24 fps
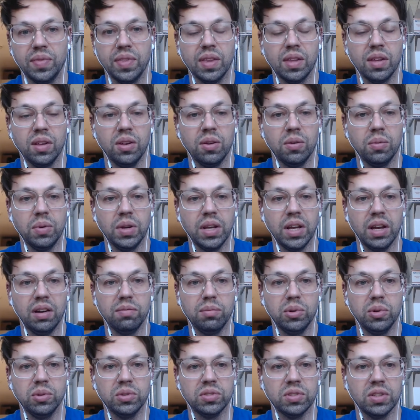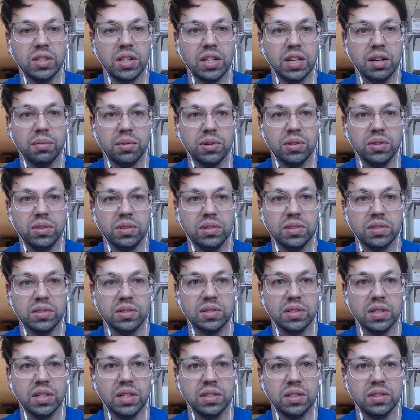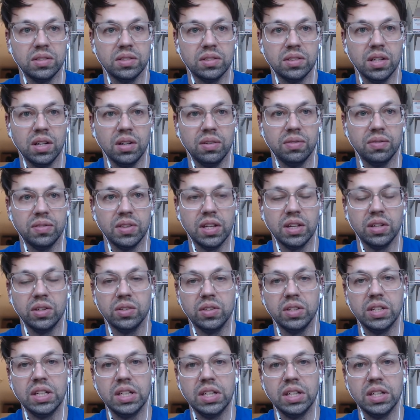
we have most of the chemicals and stuff that you'll need.